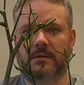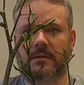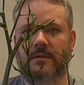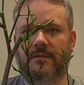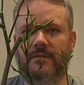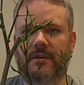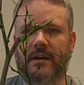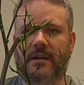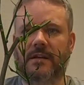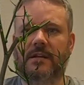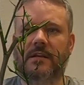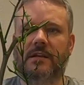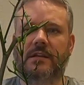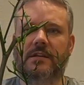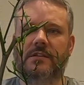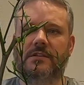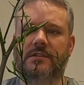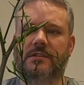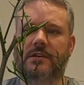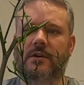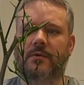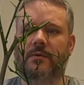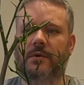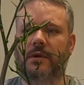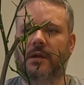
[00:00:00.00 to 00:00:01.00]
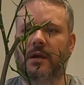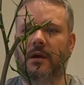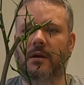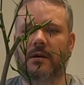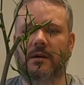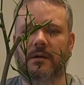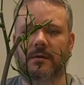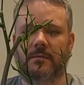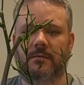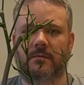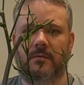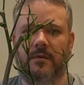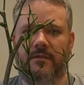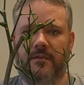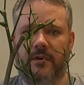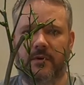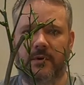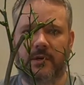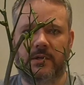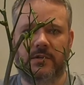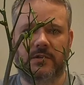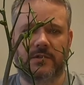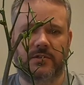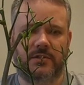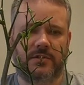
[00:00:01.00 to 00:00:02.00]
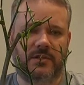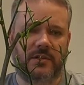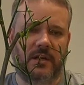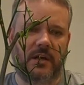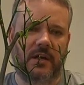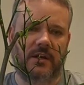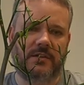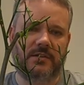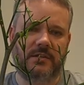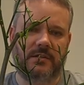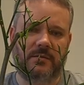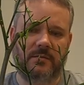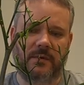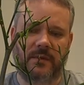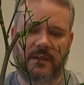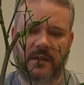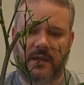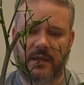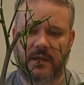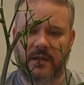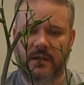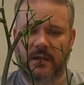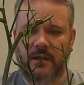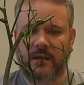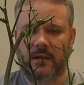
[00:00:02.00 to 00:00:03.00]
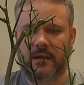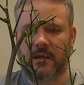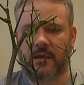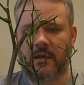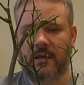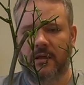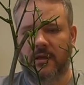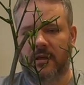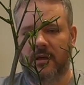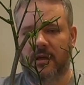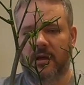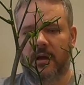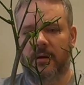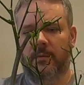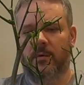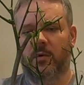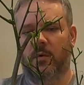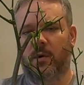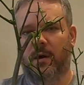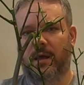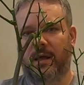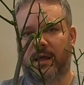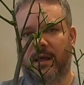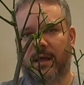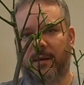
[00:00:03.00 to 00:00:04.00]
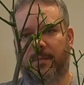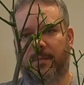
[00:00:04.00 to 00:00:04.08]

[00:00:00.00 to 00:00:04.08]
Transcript: the fact that it's so young and we've only just started with it, I'm quite